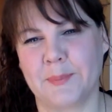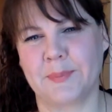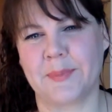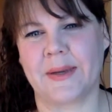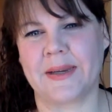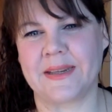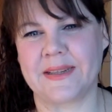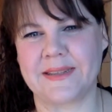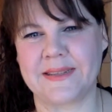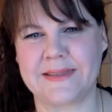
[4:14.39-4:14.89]

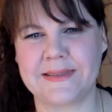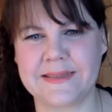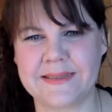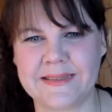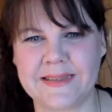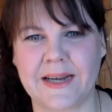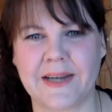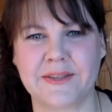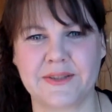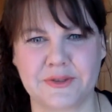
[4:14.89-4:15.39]
But it
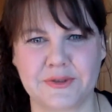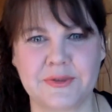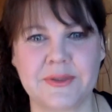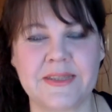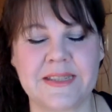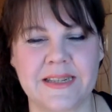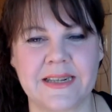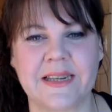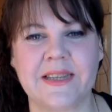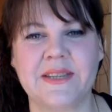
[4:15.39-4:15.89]
does
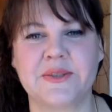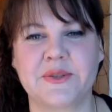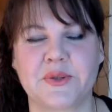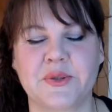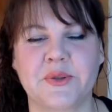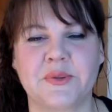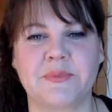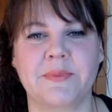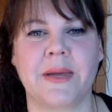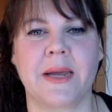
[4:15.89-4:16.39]
originally sort
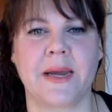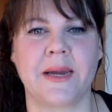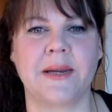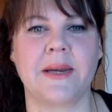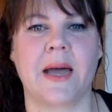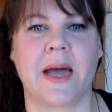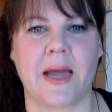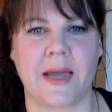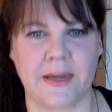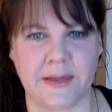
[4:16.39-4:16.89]
of mean
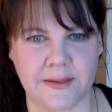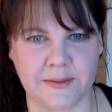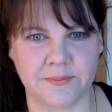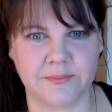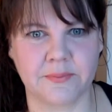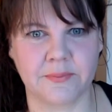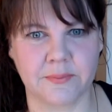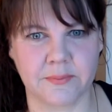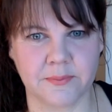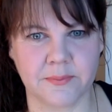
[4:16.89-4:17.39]
a
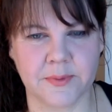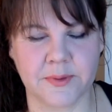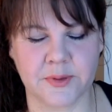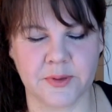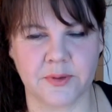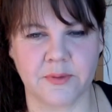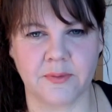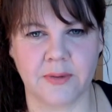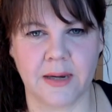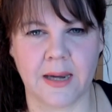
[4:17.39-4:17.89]

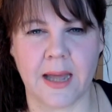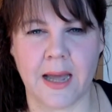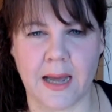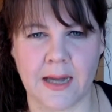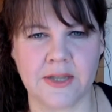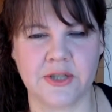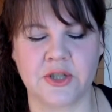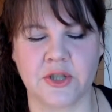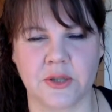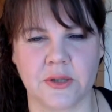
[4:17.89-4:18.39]
sort of
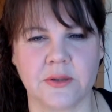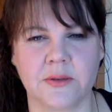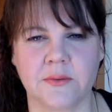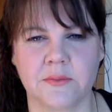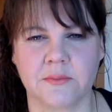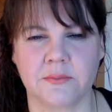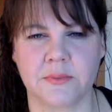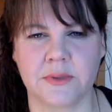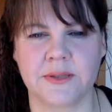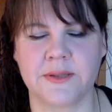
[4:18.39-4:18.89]
larger
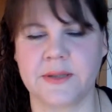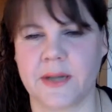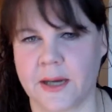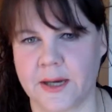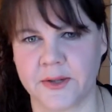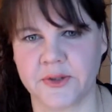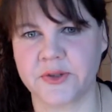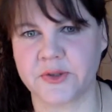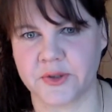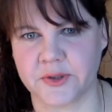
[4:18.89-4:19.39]

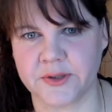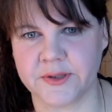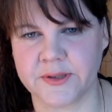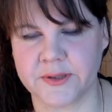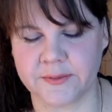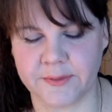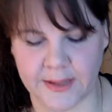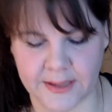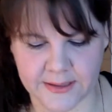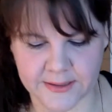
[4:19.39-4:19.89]
disastrous
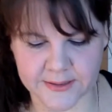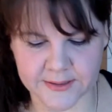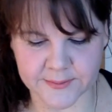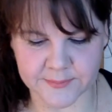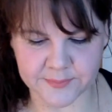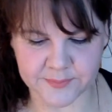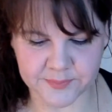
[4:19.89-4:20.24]
event.